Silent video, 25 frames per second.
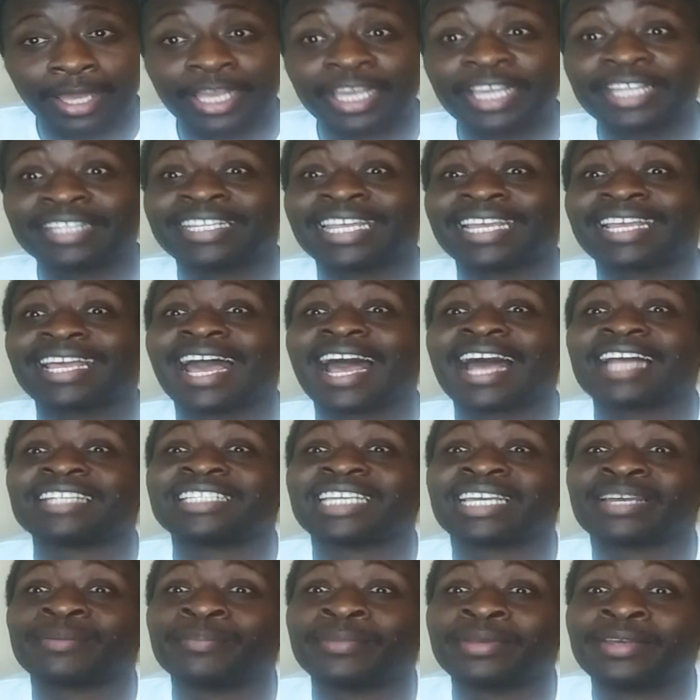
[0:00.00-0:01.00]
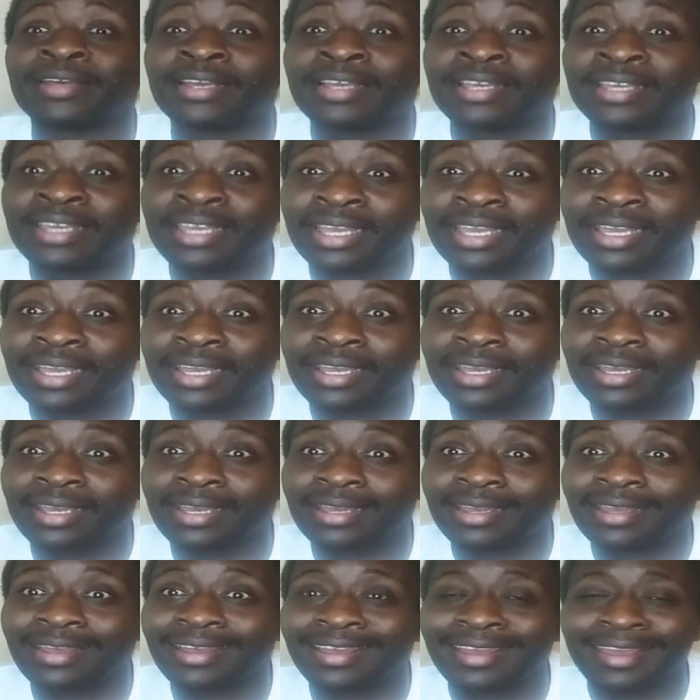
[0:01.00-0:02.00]
they contacted me again
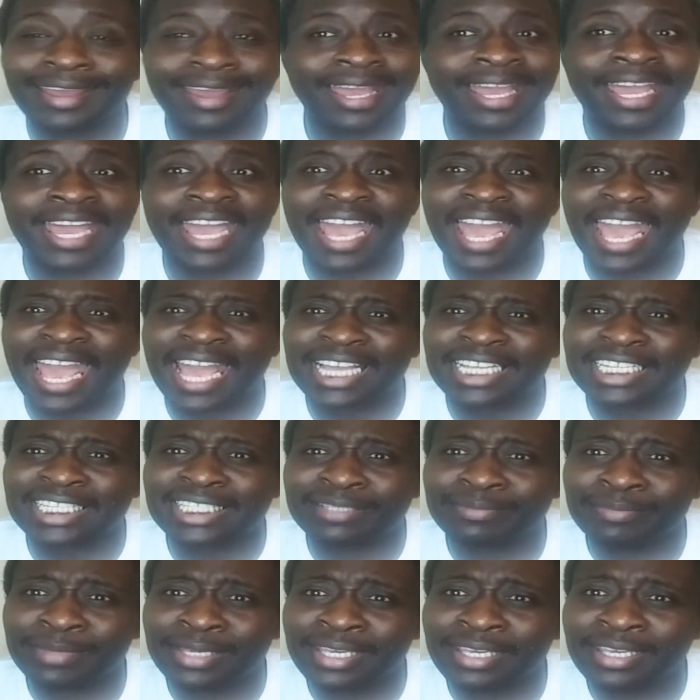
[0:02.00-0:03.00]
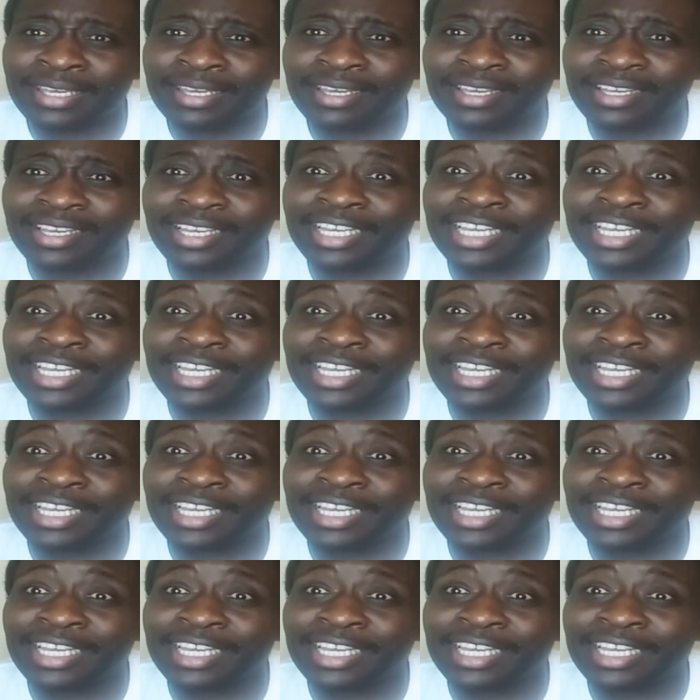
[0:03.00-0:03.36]
and asked me,